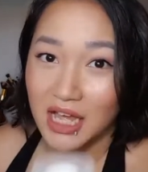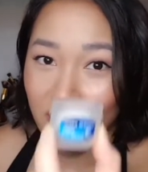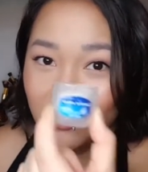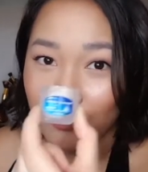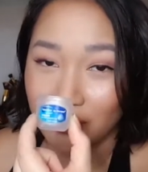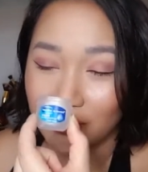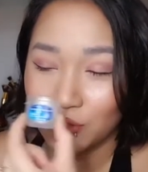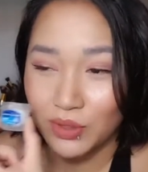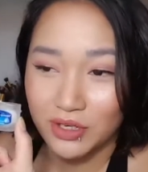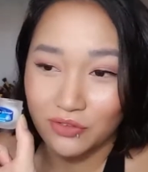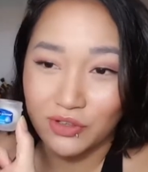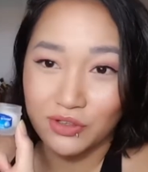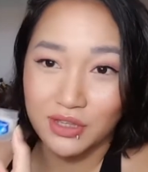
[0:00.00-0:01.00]
I have
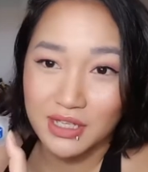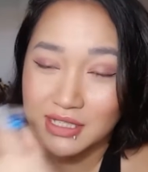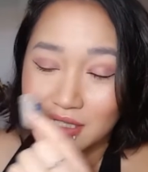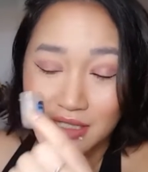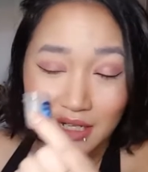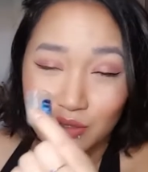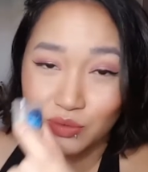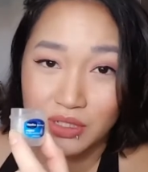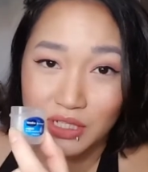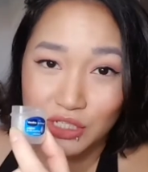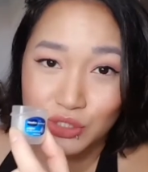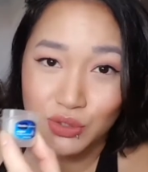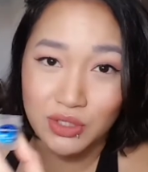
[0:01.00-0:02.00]
quite a few of these, and I
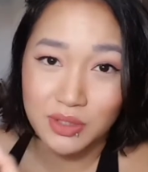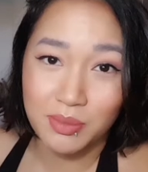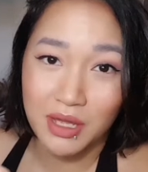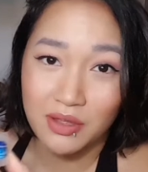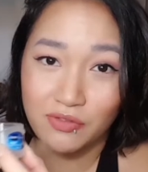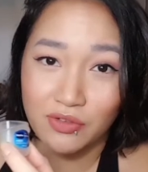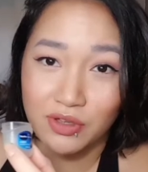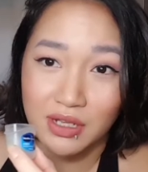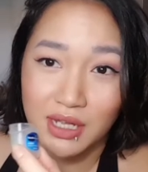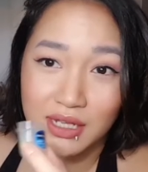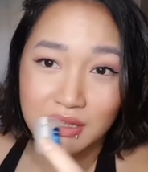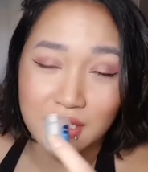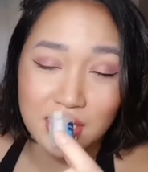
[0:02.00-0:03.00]
really enjoy them. I feel
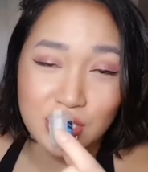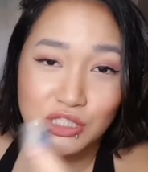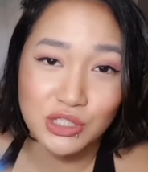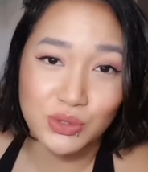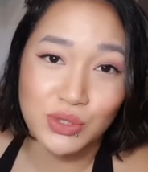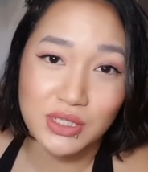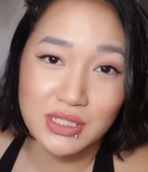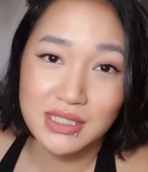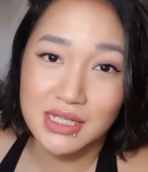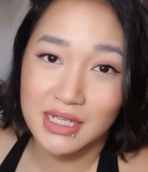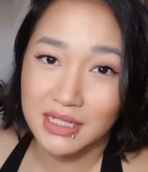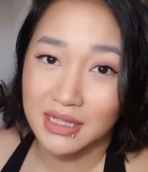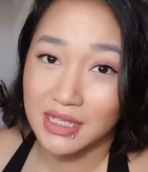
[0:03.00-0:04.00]
like they soothe the
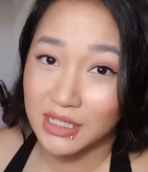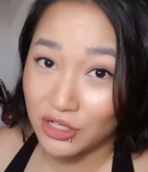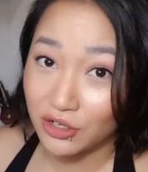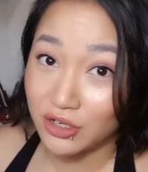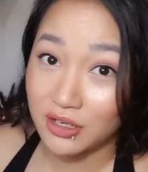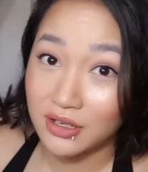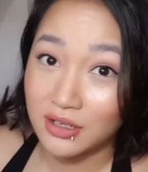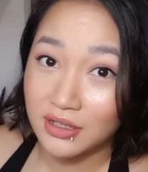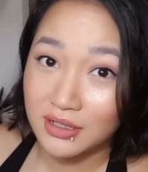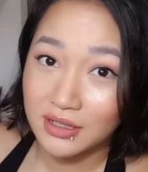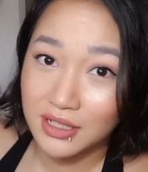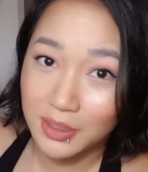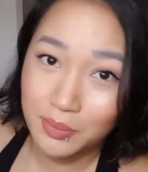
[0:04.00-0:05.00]
skin. They are
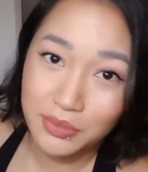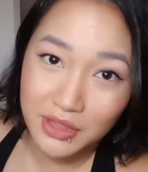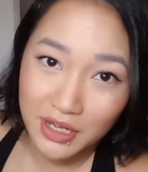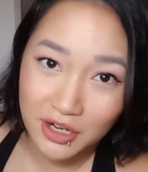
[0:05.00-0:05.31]
lip